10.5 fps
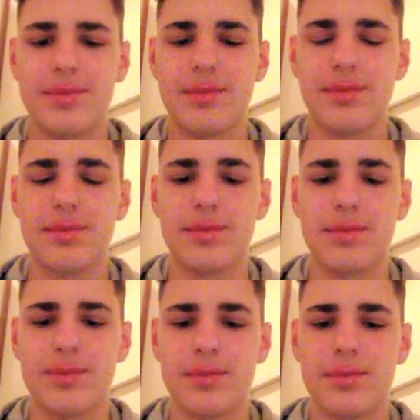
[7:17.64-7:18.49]

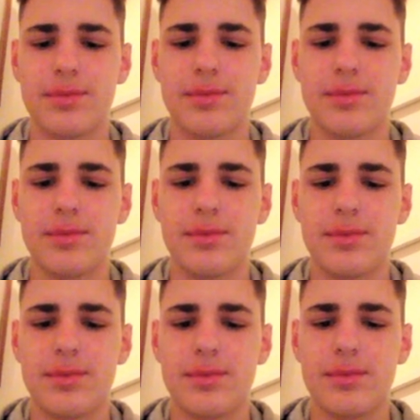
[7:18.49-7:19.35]

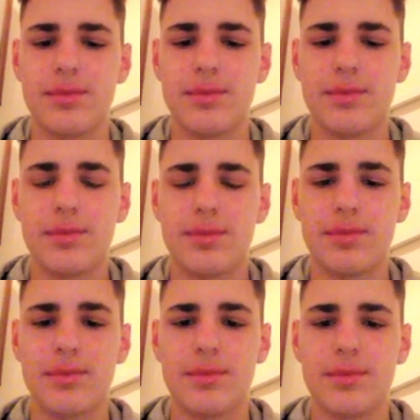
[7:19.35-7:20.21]

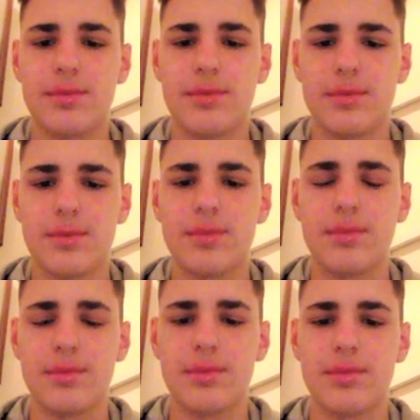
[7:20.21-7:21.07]

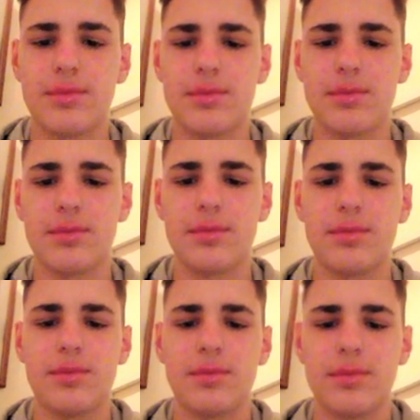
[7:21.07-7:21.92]

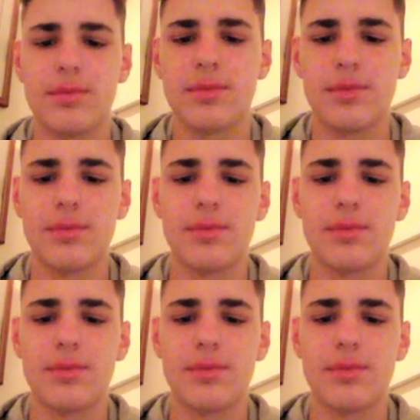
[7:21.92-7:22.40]
No words are spoken by the person on screen.